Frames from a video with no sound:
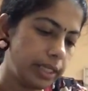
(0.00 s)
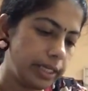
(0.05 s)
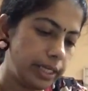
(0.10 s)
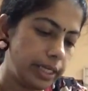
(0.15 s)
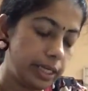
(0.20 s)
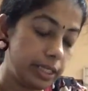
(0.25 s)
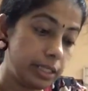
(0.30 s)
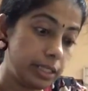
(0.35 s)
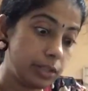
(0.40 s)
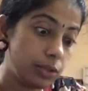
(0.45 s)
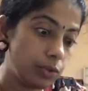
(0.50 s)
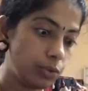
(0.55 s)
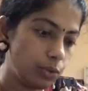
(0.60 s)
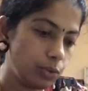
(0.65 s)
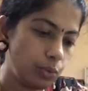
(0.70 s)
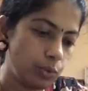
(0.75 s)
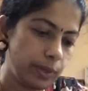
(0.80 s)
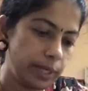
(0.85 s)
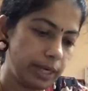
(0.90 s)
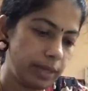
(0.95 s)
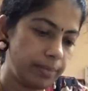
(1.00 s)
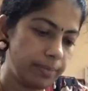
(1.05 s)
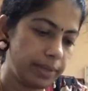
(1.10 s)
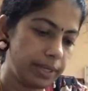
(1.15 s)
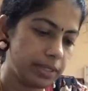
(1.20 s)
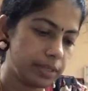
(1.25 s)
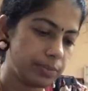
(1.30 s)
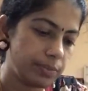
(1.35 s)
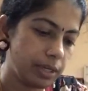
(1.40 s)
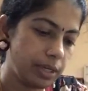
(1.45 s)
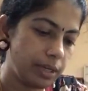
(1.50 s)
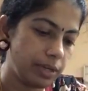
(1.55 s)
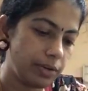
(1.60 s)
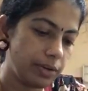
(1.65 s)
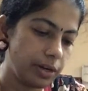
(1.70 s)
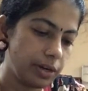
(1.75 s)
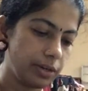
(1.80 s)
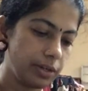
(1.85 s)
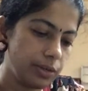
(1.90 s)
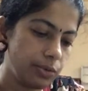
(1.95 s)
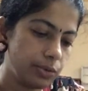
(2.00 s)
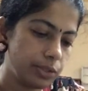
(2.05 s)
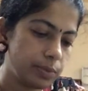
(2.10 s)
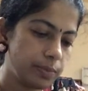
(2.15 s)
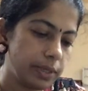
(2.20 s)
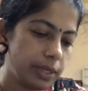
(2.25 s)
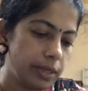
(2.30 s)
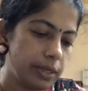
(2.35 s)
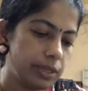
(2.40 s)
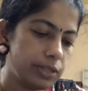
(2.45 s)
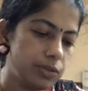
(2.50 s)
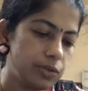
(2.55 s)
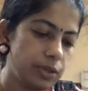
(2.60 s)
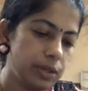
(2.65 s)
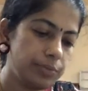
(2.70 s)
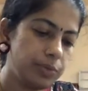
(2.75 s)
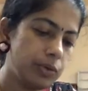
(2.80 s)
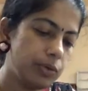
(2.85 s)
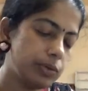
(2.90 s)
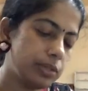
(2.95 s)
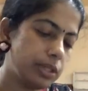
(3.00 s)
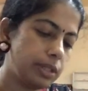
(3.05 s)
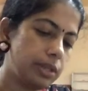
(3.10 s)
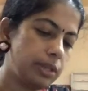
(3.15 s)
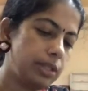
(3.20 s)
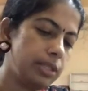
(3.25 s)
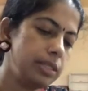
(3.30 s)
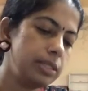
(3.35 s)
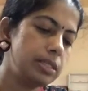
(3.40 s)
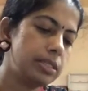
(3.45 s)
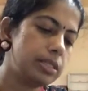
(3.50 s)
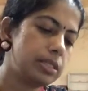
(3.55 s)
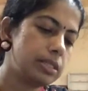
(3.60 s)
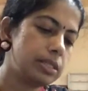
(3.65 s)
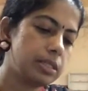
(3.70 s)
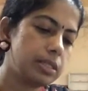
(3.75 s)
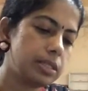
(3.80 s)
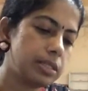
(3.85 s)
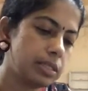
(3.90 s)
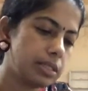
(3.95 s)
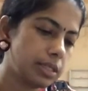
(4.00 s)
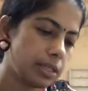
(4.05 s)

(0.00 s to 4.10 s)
I just don't know where I place my regular nose plier, so I'm using this.